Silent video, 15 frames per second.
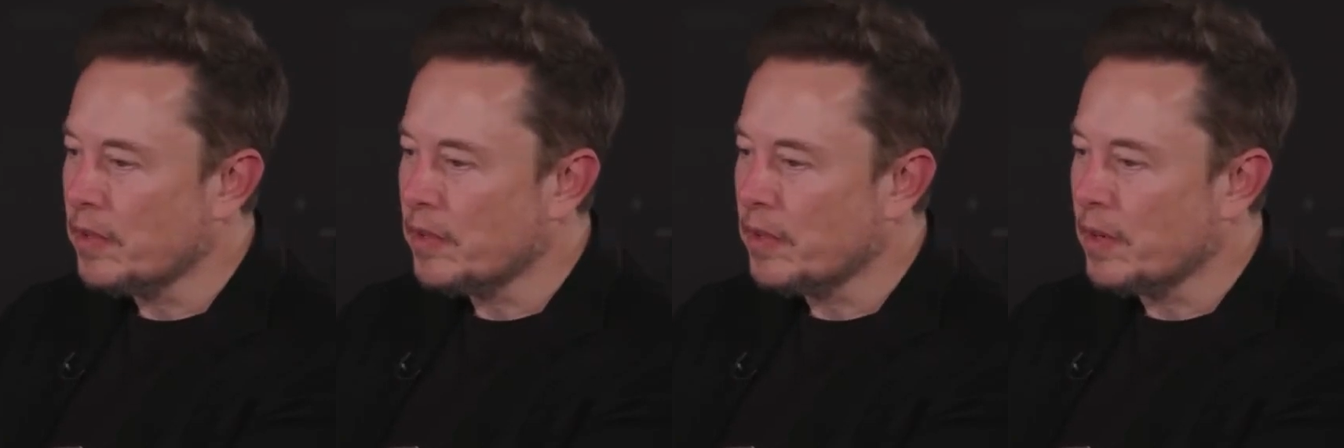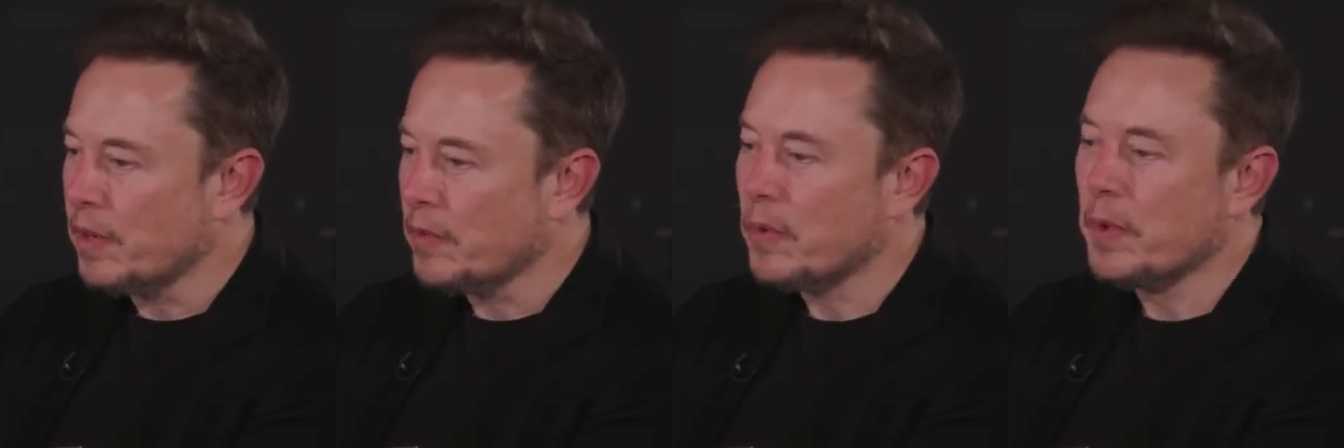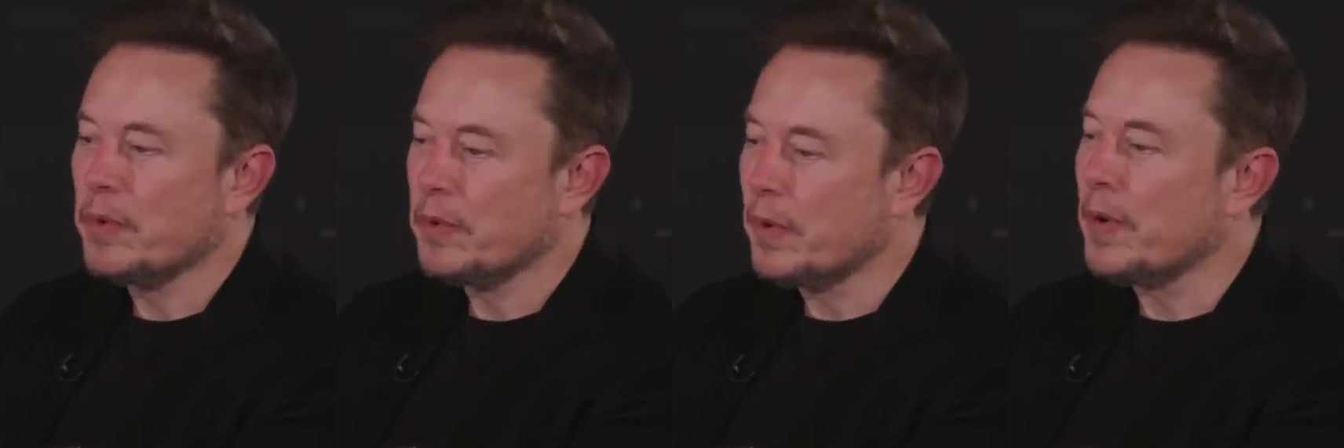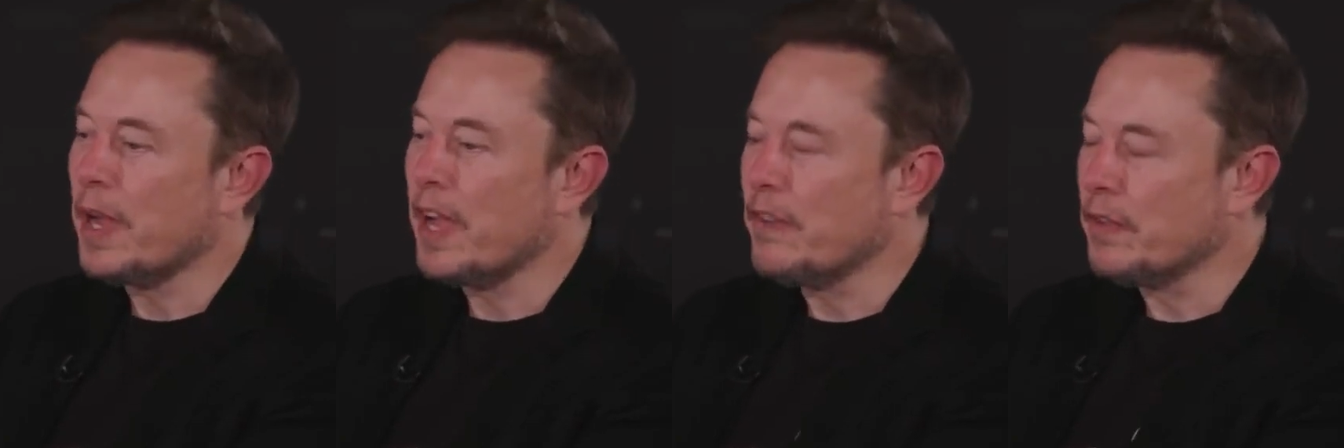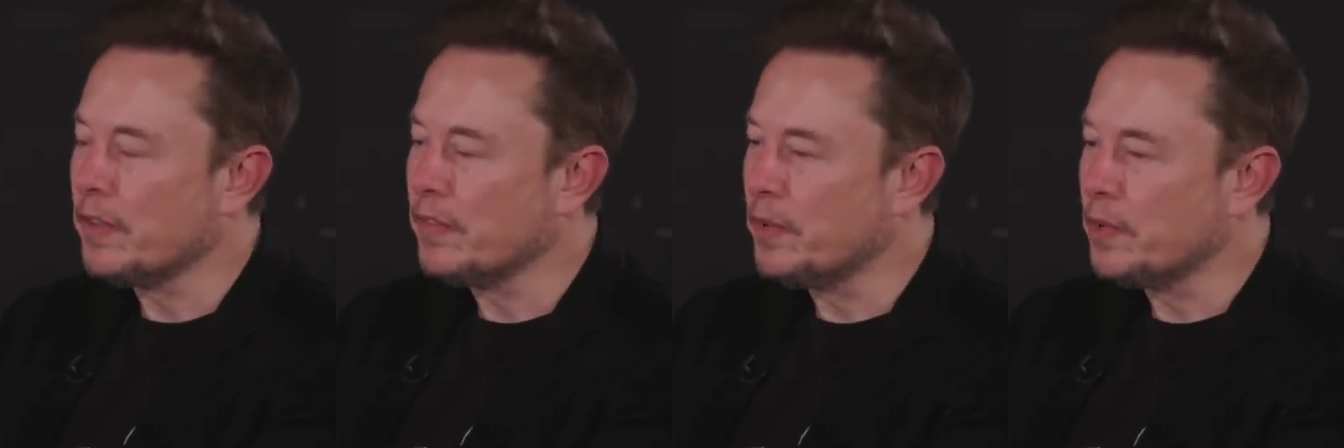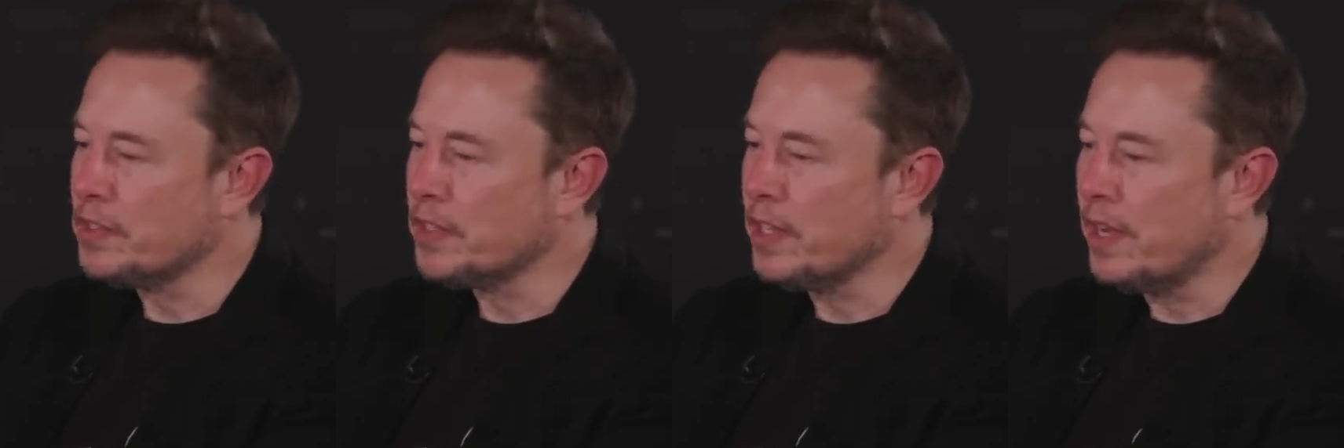you know, where we have for the
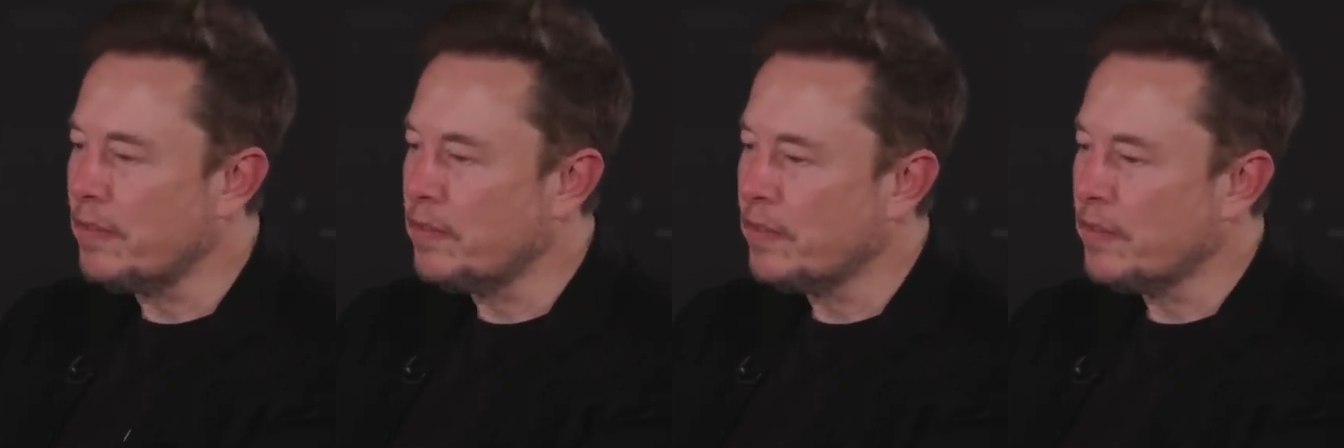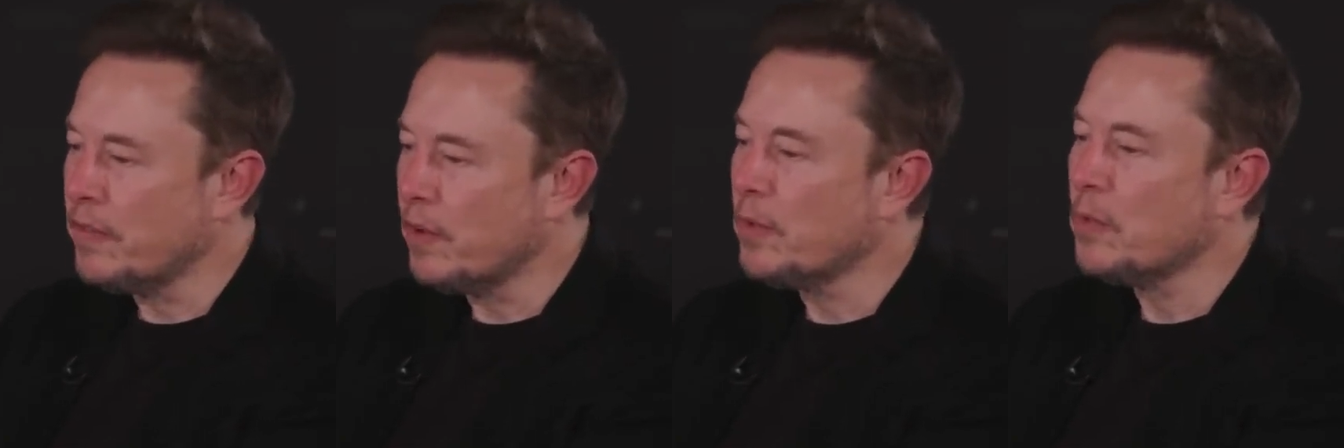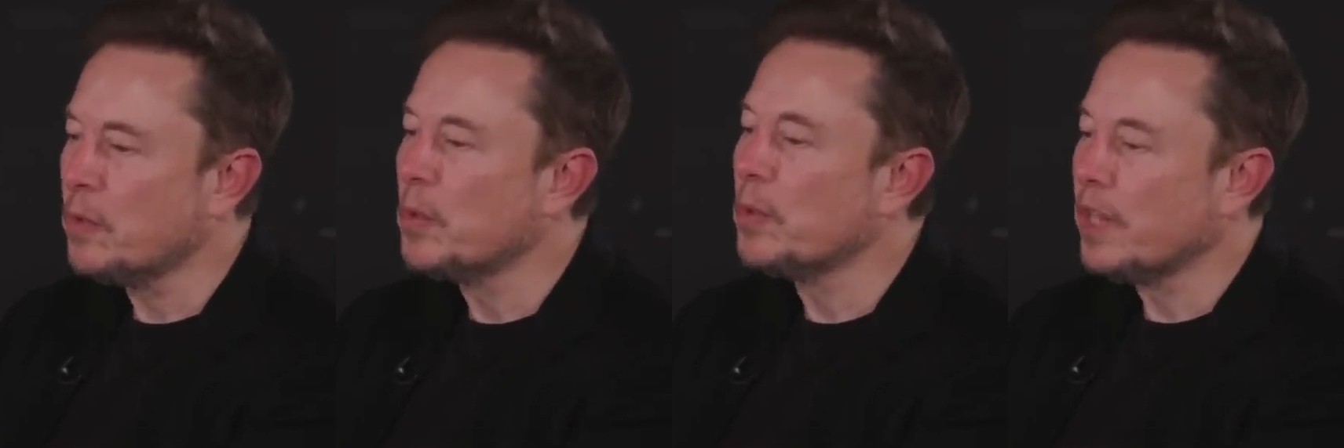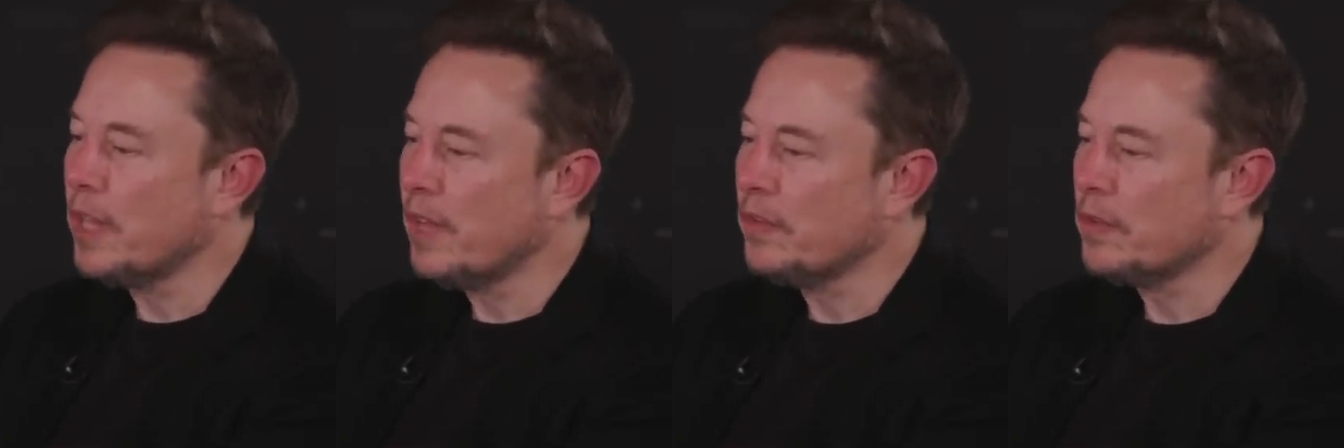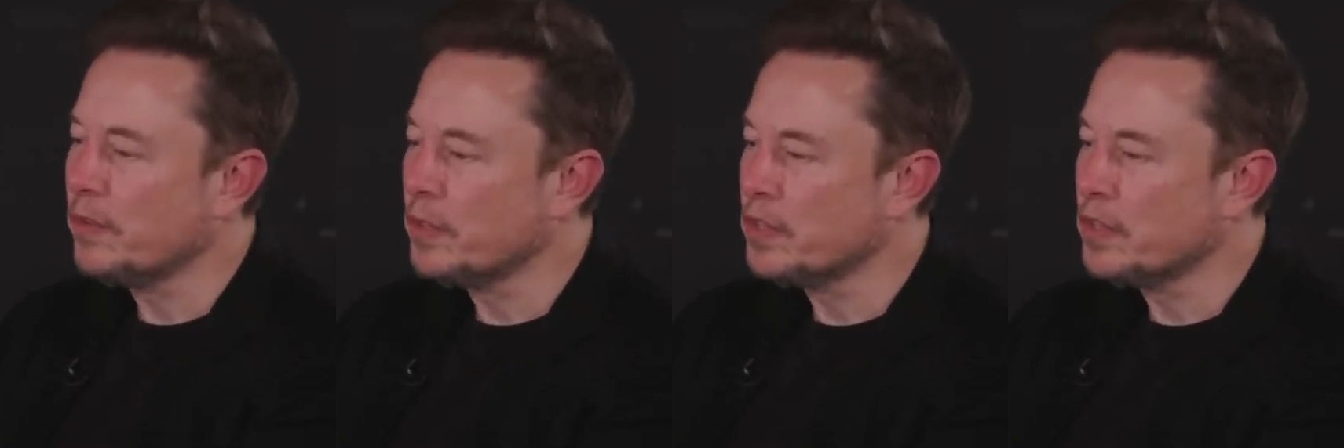first time, we will have for the